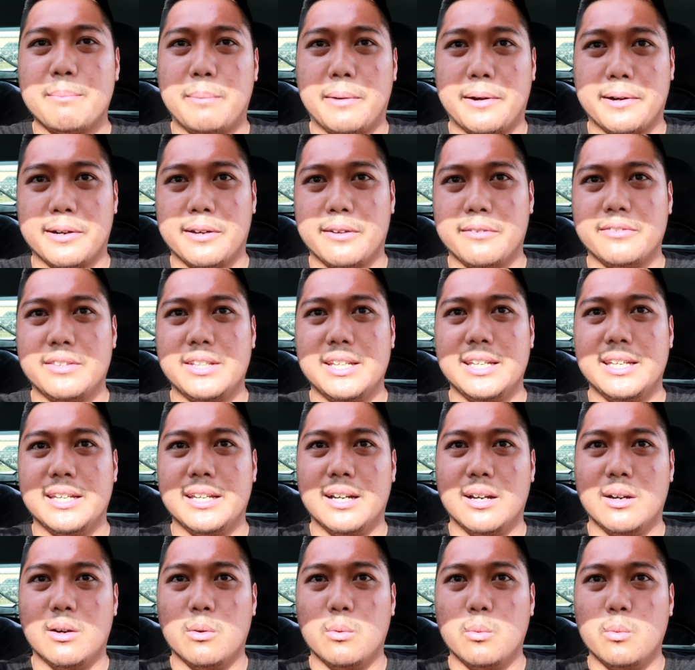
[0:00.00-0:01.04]
part of the
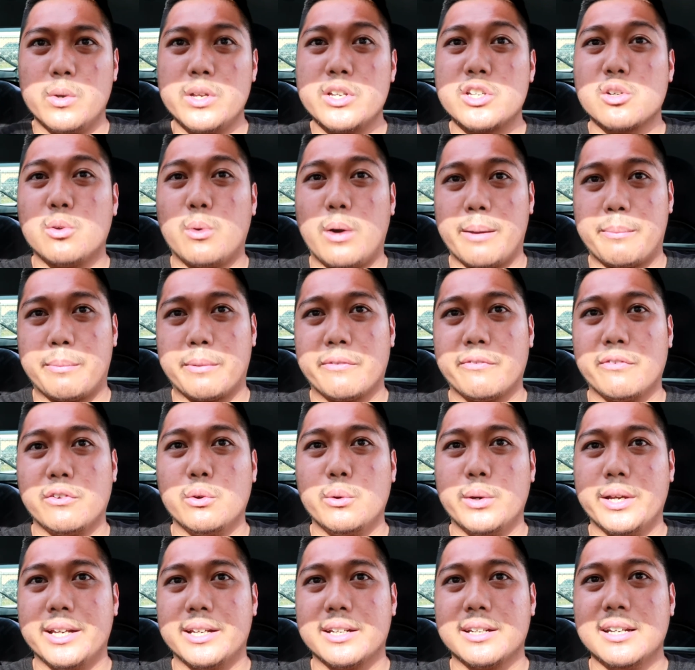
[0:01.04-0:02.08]
uh, windshield wiper
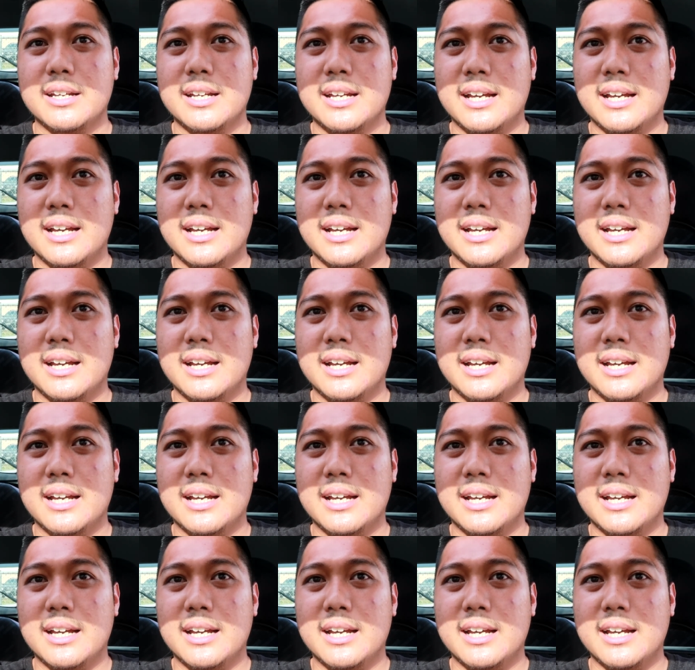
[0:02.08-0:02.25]
fluid,